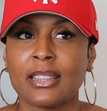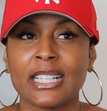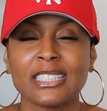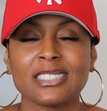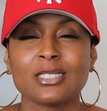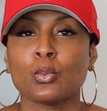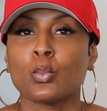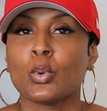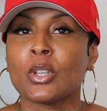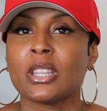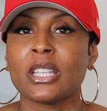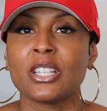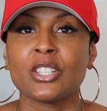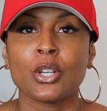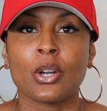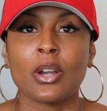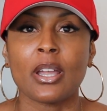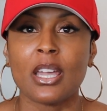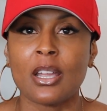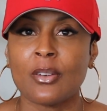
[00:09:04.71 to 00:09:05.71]
That's within
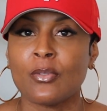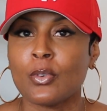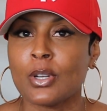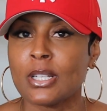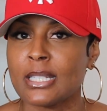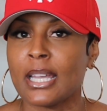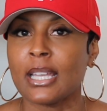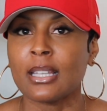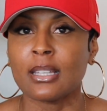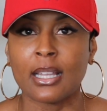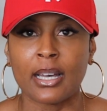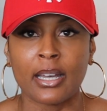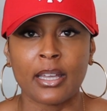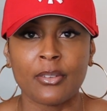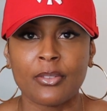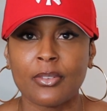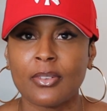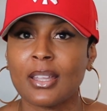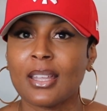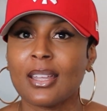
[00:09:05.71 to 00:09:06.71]
your everyday
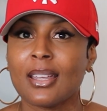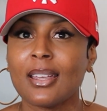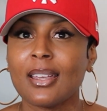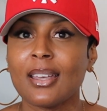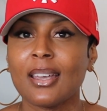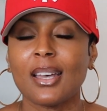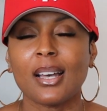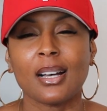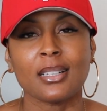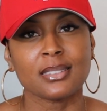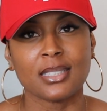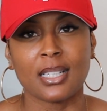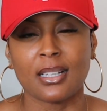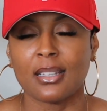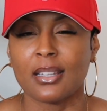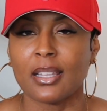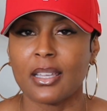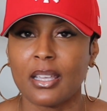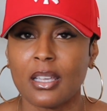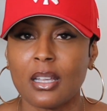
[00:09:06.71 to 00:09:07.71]
life outside
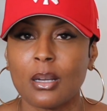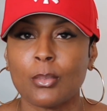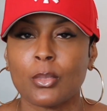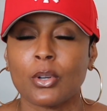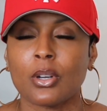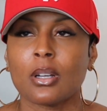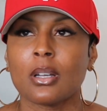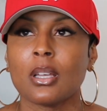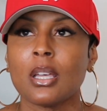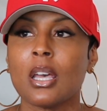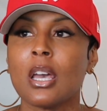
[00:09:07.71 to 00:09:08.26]
of the camera.